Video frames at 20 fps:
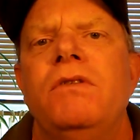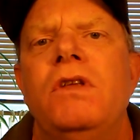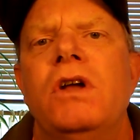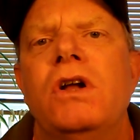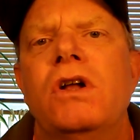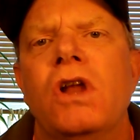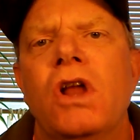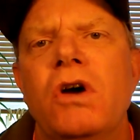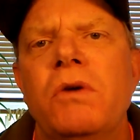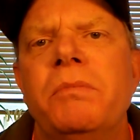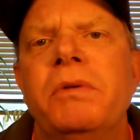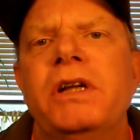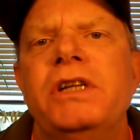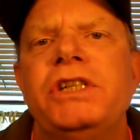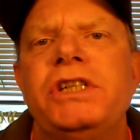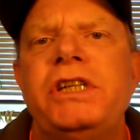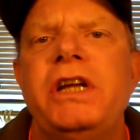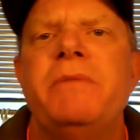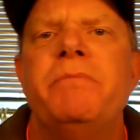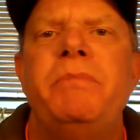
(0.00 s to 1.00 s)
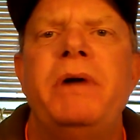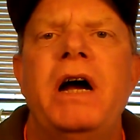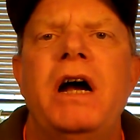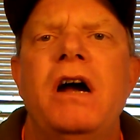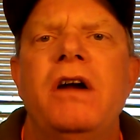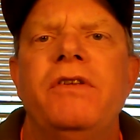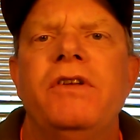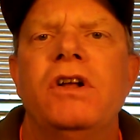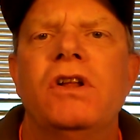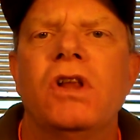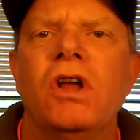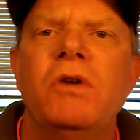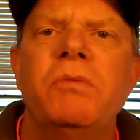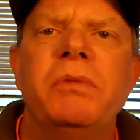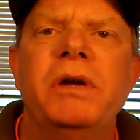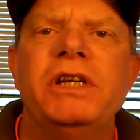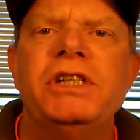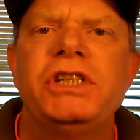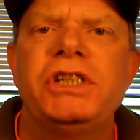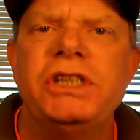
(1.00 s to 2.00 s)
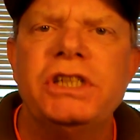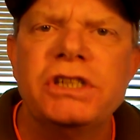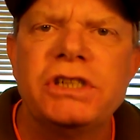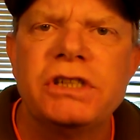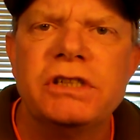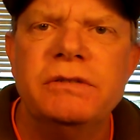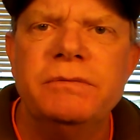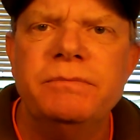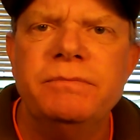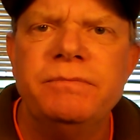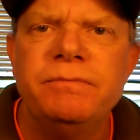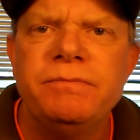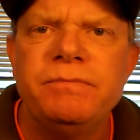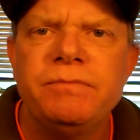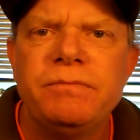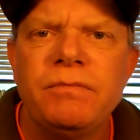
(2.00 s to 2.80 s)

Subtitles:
the globalist empire, the globalist system,